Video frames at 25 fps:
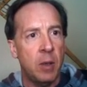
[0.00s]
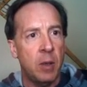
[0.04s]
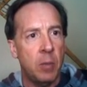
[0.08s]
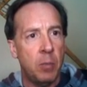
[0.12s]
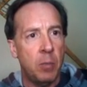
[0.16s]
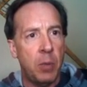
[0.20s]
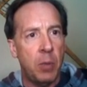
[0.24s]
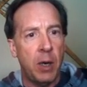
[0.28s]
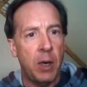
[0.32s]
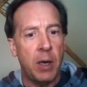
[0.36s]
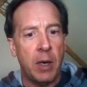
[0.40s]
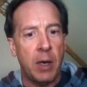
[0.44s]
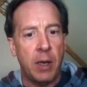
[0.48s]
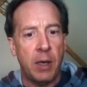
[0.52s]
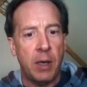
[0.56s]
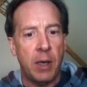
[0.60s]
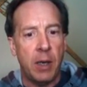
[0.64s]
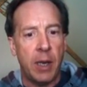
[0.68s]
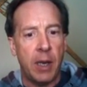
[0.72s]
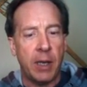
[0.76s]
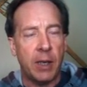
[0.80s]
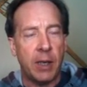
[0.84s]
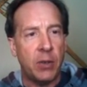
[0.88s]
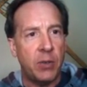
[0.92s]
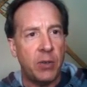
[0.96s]
But
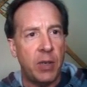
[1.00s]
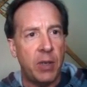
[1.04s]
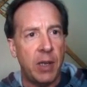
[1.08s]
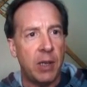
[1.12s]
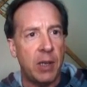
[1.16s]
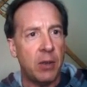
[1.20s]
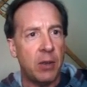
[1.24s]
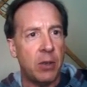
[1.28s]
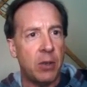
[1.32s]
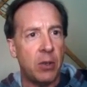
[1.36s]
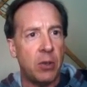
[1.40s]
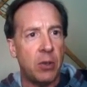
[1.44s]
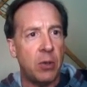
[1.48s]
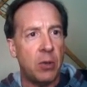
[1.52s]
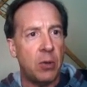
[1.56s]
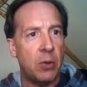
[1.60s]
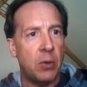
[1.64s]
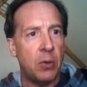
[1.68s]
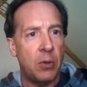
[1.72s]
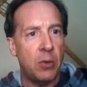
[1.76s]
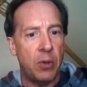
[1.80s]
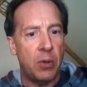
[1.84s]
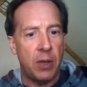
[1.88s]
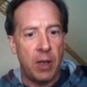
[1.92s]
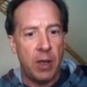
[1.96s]
I can tell
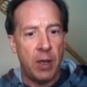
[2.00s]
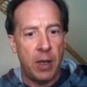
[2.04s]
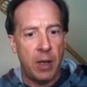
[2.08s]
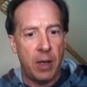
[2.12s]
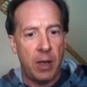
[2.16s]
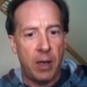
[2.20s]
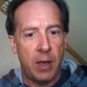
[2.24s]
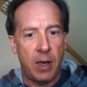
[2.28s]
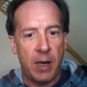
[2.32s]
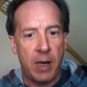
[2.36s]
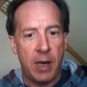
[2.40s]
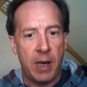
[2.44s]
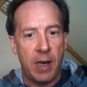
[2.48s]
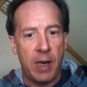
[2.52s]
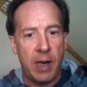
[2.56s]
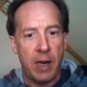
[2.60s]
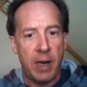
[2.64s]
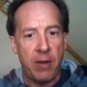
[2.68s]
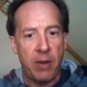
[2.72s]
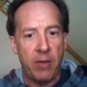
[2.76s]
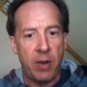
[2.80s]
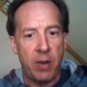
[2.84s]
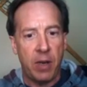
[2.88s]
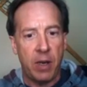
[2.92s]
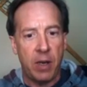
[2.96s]
you that I
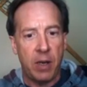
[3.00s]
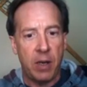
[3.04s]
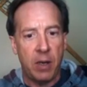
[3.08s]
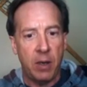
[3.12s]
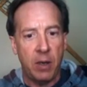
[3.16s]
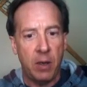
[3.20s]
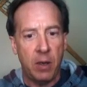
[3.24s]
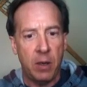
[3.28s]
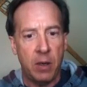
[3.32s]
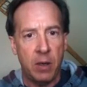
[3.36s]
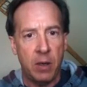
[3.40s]
have a